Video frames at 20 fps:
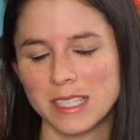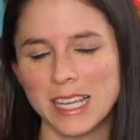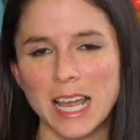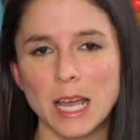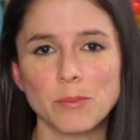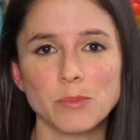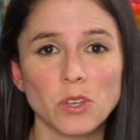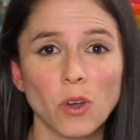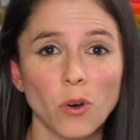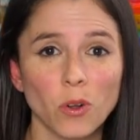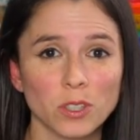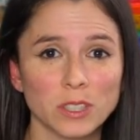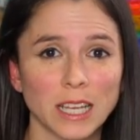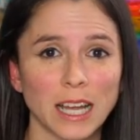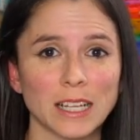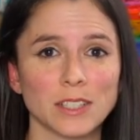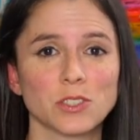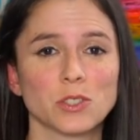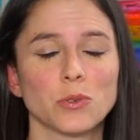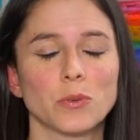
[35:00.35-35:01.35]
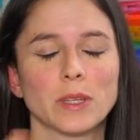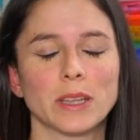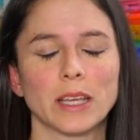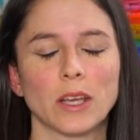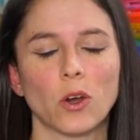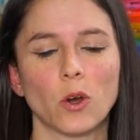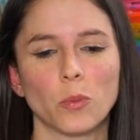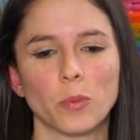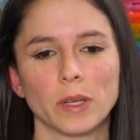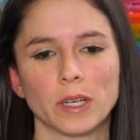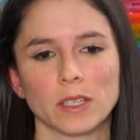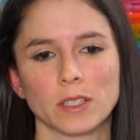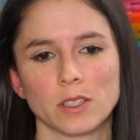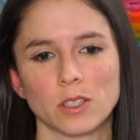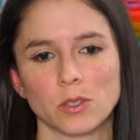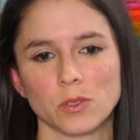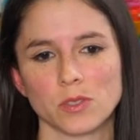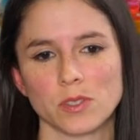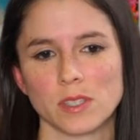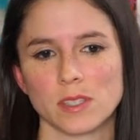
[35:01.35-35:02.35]
tab to hold on to when they open and
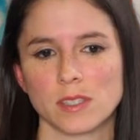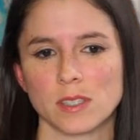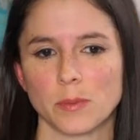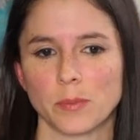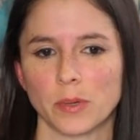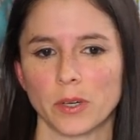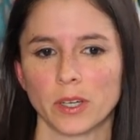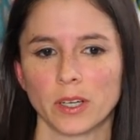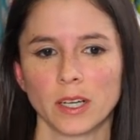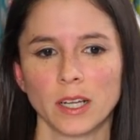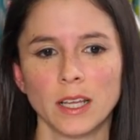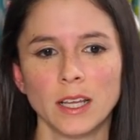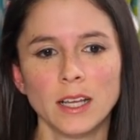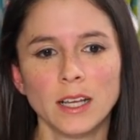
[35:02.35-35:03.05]
close the zipper.